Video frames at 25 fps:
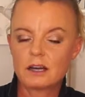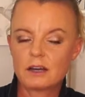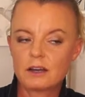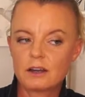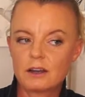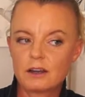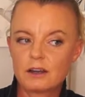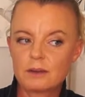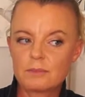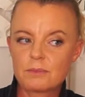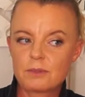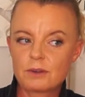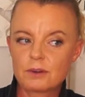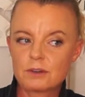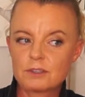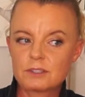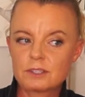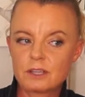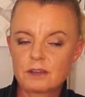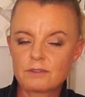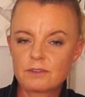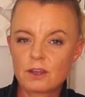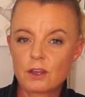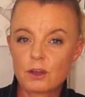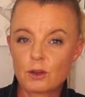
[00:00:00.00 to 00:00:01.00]
I hope those
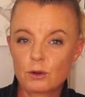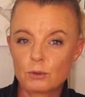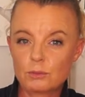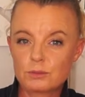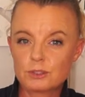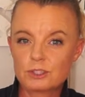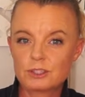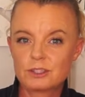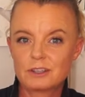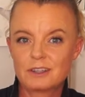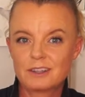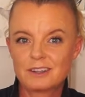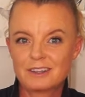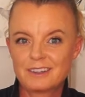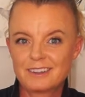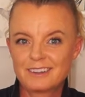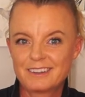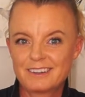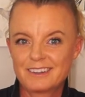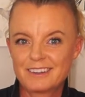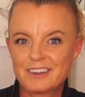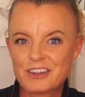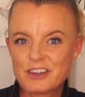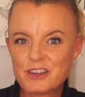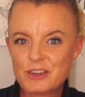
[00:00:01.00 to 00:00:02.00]
have helped
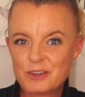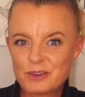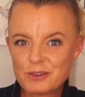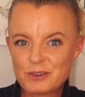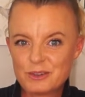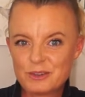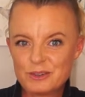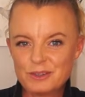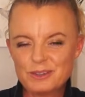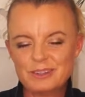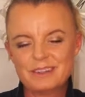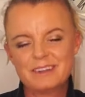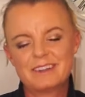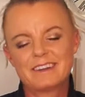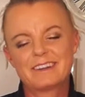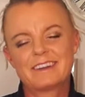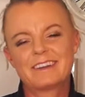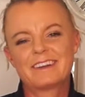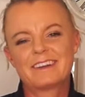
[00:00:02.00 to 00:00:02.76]
you